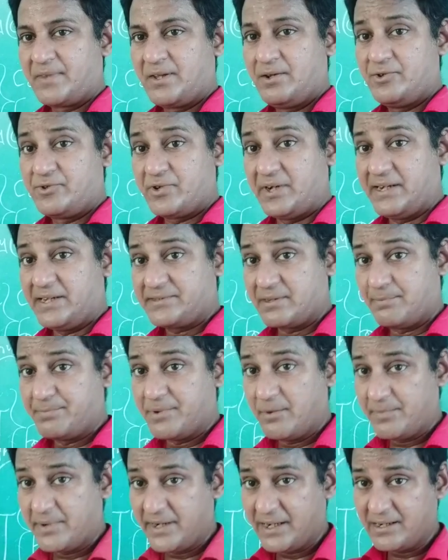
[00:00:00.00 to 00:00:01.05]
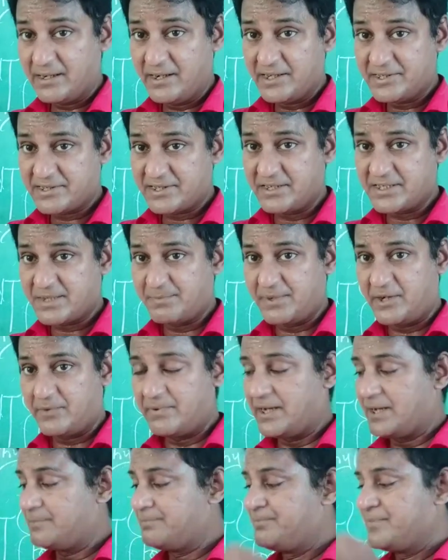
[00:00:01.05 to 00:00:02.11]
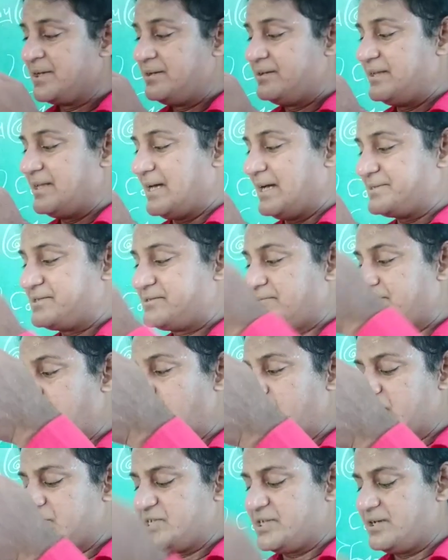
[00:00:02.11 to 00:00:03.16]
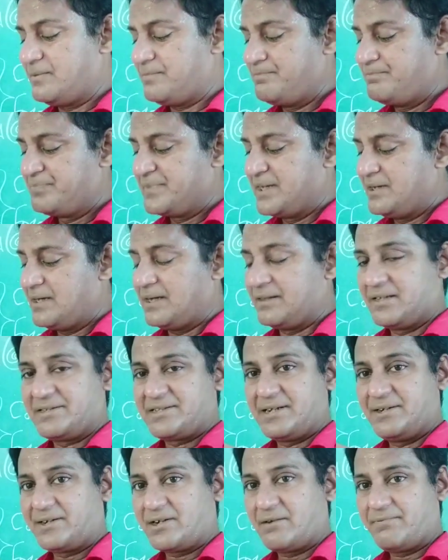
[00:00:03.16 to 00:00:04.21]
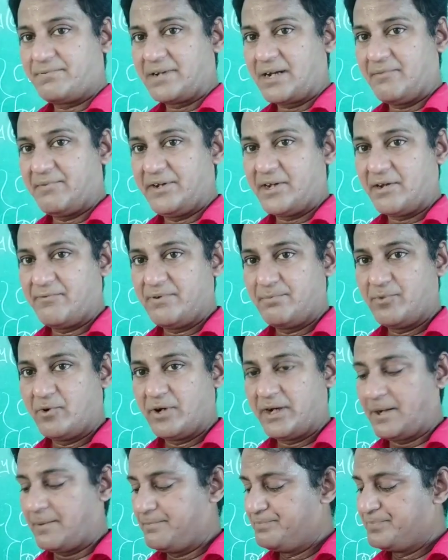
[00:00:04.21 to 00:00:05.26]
So it is a perpendicular distance between the axis of rotation and the center of gravity of a body.